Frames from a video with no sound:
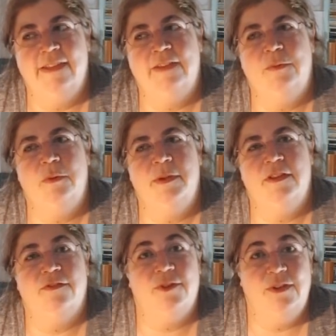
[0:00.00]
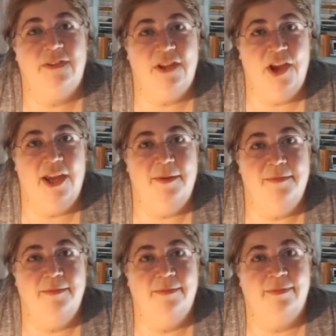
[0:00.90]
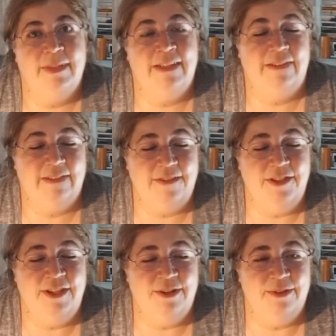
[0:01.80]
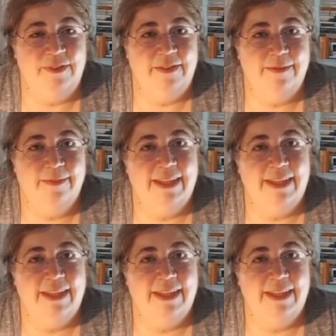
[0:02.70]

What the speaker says: This will be the first time in 7 years